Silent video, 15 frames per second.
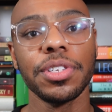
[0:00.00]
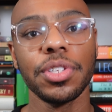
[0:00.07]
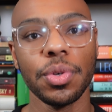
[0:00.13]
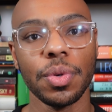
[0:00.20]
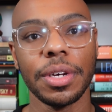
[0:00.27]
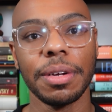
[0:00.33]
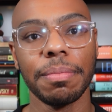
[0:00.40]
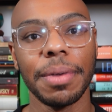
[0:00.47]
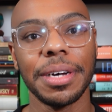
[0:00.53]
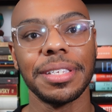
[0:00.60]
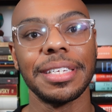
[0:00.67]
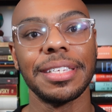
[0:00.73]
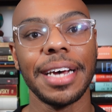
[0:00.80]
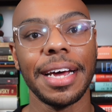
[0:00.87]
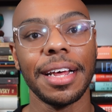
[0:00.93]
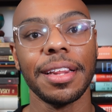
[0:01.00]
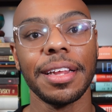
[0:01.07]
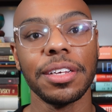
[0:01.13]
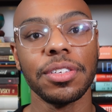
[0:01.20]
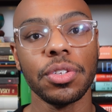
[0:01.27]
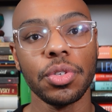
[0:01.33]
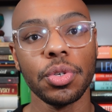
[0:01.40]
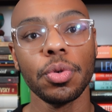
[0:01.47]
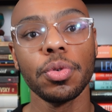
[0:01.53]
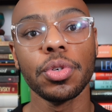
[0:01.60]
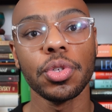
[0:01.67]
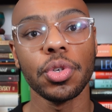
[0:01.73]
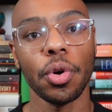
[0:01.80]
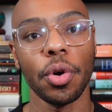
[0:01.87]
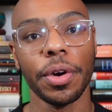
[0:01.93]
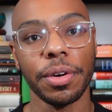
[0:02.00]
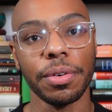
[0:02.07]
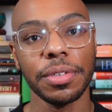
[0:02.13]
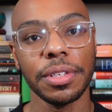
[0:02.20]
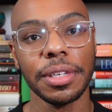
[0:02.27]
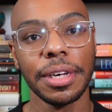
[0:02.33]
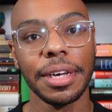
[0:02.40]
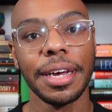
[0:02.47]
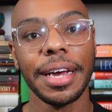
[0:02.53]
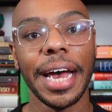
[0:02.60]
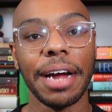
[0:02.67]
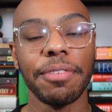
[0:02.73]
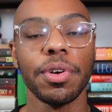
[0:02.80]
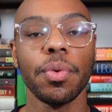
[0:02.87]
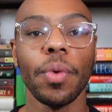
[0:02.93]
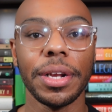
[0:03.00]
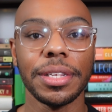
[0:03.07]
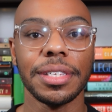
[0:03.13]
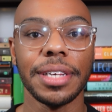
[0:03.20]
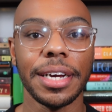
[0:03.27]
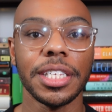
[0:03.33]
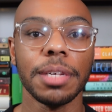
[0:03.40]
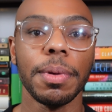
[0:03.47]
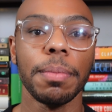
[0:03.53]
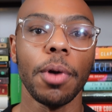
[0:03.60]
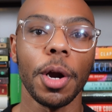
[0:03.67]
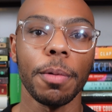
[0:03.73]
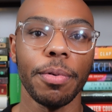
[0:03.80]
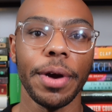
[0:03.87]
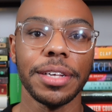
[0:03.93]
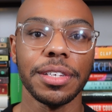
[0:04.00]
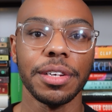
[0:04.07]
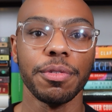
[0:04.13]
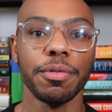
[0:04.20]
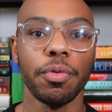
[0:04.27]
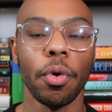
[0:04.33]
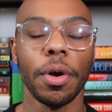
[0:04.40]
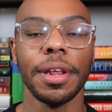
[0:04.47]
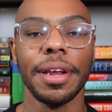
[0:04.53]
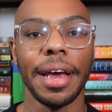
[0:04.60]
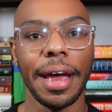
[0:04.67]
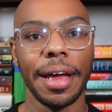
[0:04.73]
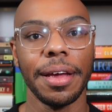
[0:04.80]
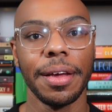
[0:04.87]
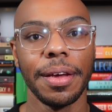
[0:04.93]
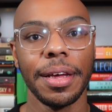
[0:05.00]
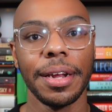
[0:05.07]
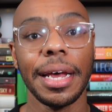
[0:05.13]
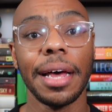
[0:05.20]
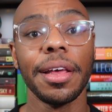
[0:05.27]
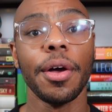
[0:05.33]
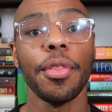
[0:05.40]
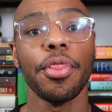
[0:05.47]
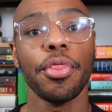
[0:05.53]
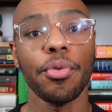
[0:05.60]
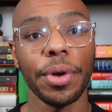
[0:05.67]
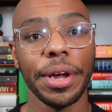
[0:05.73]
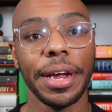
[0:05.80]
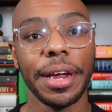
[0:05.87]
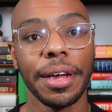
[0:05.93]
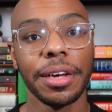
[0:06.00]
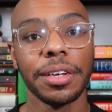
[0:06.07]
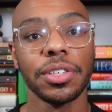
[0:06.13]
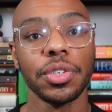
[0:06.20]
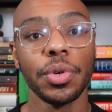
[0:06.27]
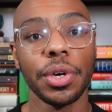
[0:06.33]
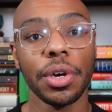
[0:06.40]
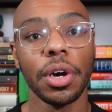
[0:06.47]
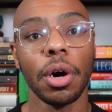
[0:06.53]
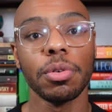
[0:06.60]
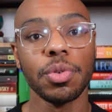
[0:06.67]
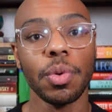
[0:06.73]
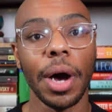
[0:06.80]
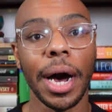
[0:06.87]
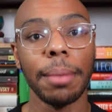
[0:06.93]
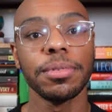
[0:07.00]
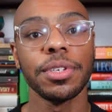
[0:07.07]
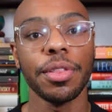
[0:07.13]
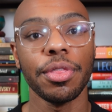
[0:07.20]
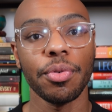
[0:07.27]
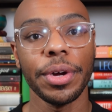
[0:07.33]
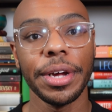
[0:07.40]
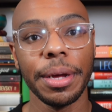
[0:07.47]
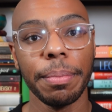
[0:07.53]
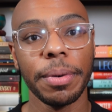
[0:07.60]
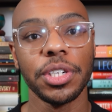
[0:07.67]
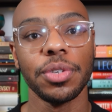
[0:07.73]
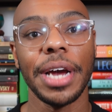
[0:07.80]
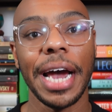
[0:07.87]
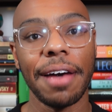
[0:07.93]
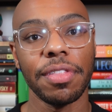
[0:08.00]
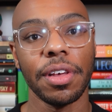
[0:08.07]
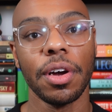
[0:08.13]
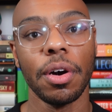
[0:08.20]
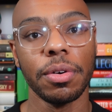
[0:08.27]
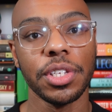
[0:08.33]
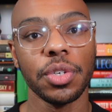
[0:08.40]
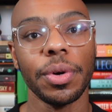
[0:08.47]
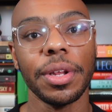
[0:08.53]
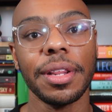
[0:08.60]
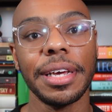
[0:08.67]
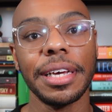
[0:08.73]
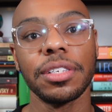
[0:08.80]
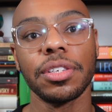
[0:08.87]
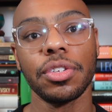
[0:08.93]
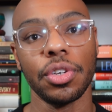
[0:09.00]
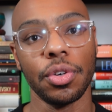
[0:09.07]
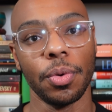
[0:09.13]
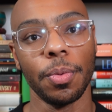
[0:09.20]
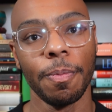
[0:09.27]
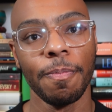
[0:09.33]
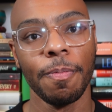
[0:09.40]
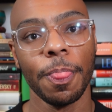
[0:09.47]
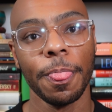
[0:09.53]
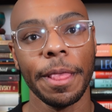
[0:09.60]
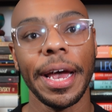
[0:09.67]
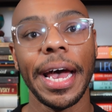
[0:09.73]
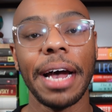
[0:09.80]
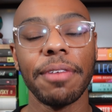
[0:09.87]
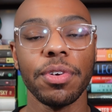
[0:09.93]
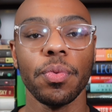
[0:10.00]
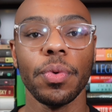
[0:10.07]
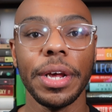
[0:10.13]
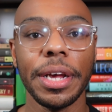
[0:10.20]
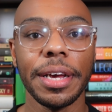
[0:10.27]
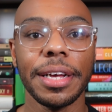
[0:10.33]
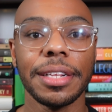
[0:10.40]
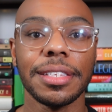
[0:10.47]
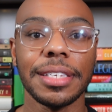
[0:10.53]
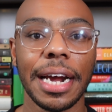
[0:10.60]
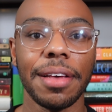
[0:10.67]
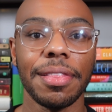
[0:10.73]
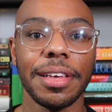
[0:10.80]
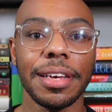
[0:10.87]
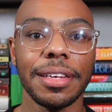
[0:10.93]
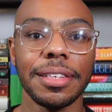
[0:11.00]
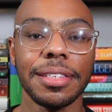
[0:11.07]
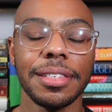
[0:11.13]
student must attend at least 2 tutorials every Wednesday to be marked present for the day. Now there are 3, so you can go to up to 3, but you have to go to at least 2. Every week inside of the